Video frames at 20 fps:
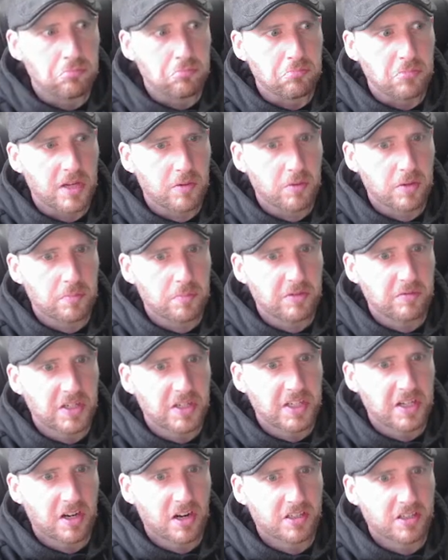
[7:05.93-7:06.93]
It would be
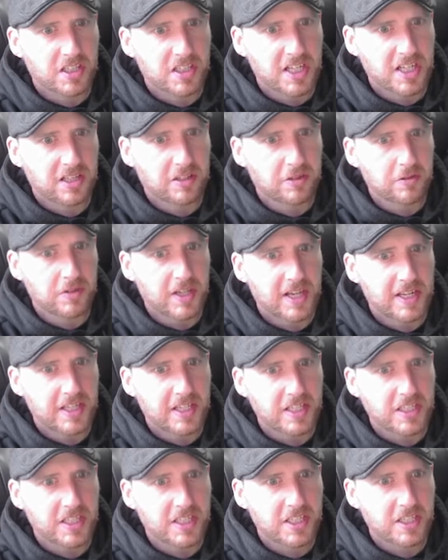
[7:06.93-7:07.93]
really hard to tell who that
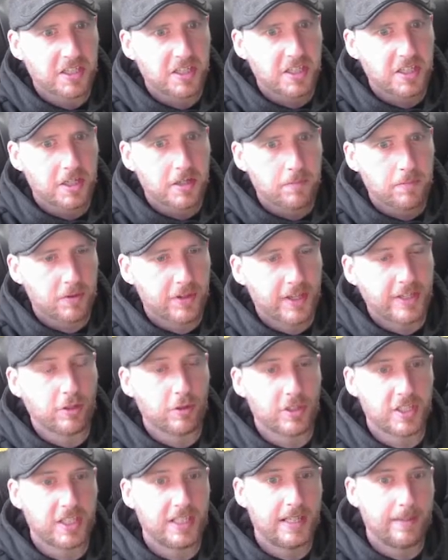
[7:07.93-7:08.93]
is. But then you
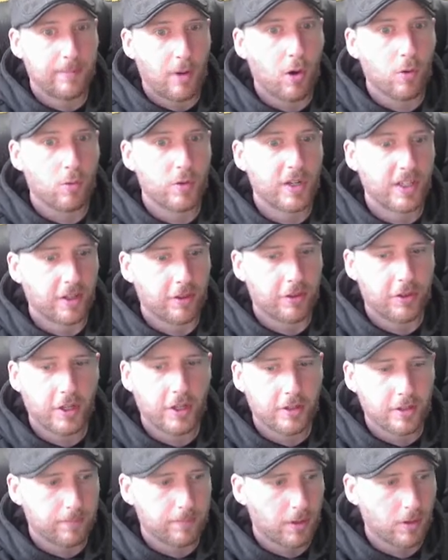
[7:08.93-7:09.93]
see him holding a
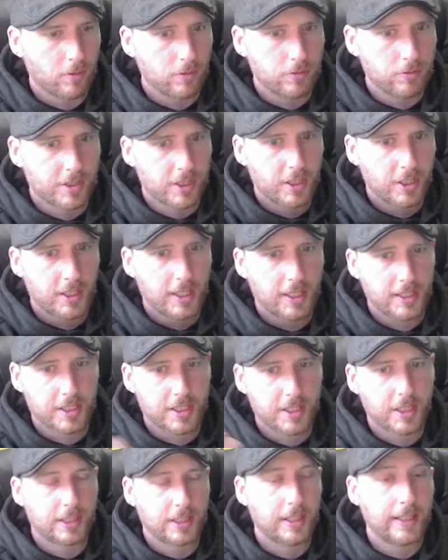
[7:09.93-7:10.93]
thunderbolt, and
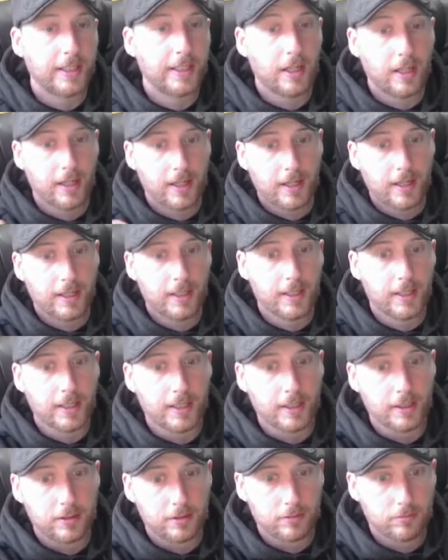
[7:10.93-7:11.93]
suddenly, aha,
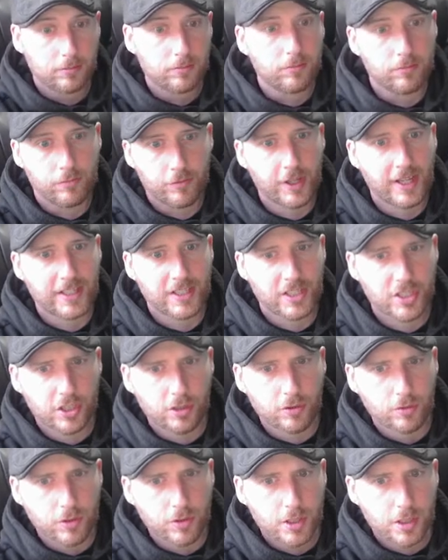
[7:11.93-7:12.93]
that's
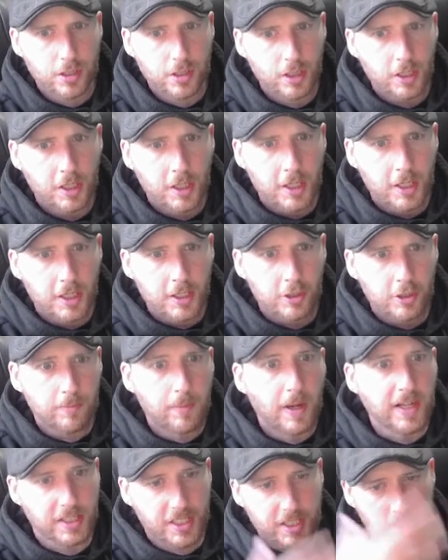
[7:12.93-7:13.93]
Zeus. You
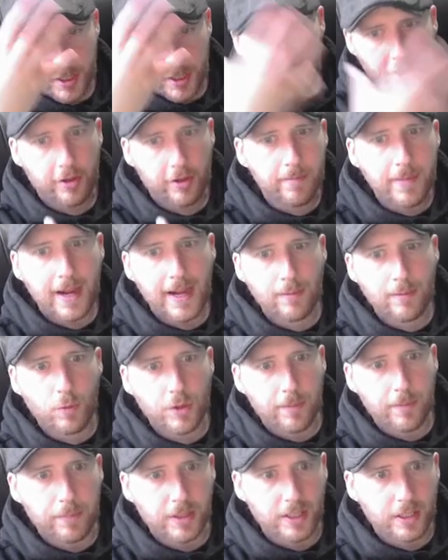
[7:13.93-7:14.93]
might see another man with
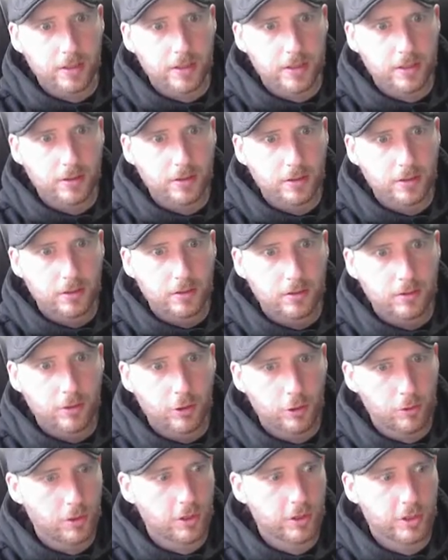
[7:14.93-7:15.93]
a beard
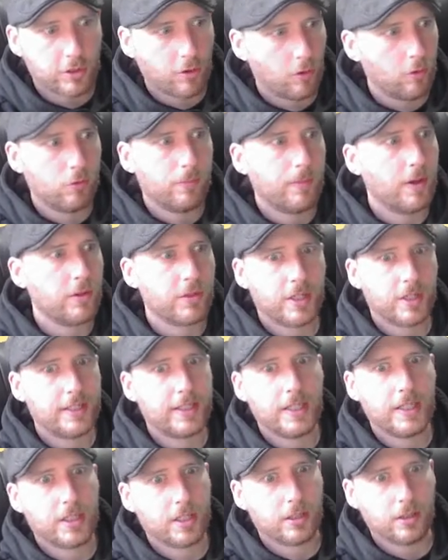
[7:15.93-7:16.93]
who looks almost
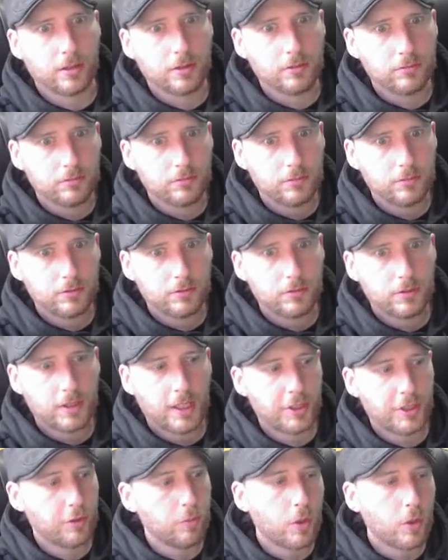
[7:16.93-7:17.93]
identical,
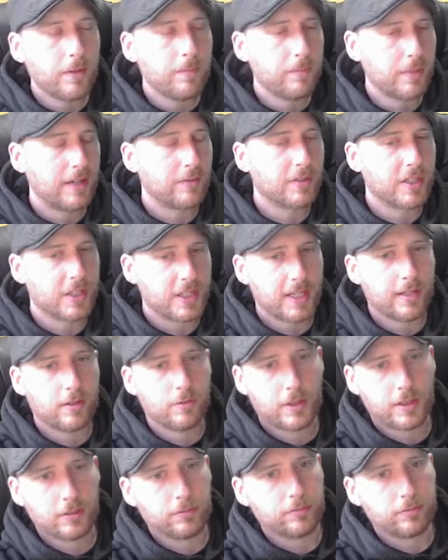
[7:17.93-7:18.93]
and you wouldn't be able to tell,
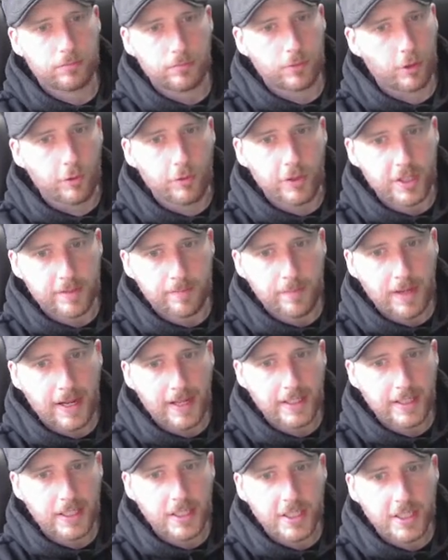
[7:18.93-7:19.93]
well, who this
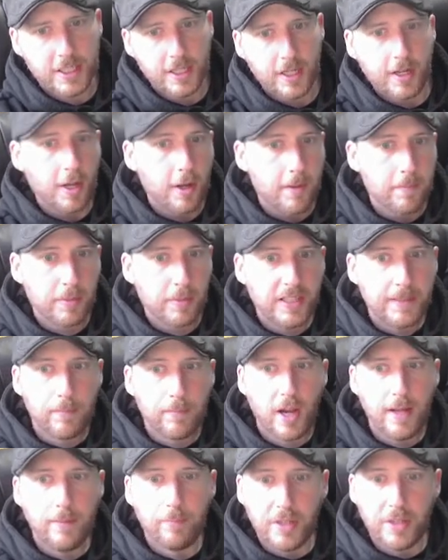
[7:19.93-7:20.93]
man is, but he
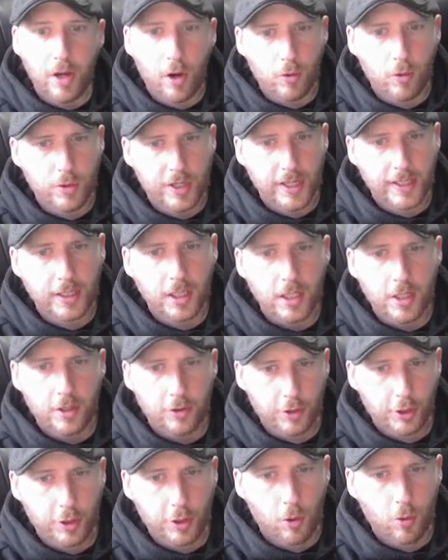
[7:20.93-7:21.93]
might be holding
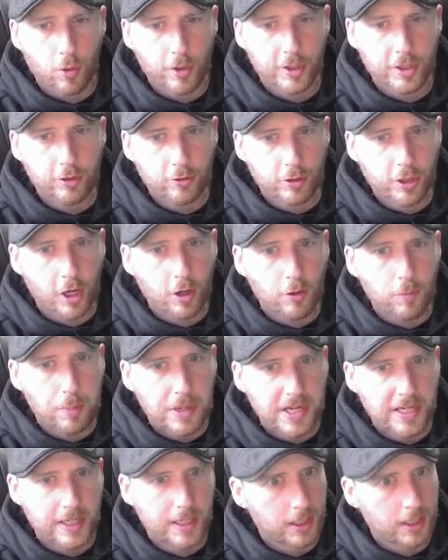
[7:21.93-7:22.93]
the
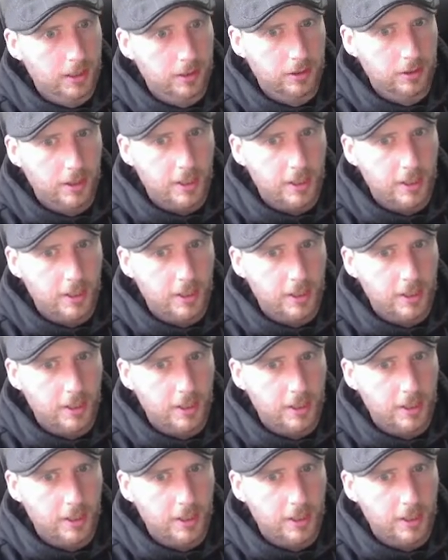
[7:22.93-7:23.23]
cornucopia.